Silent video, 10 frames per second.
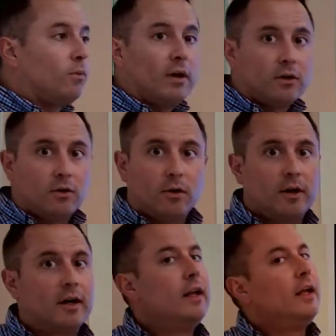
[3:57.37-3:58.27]
one
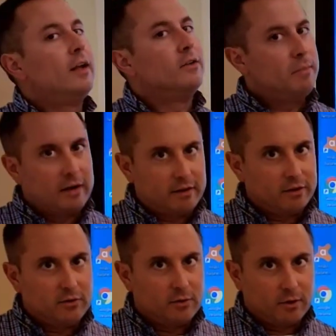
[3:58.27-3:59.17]
cord is better
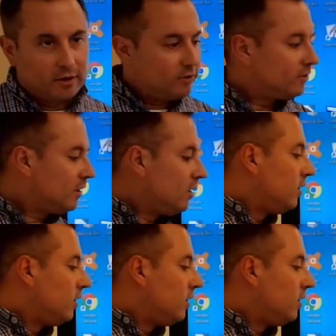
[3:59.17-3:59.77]
than two cords.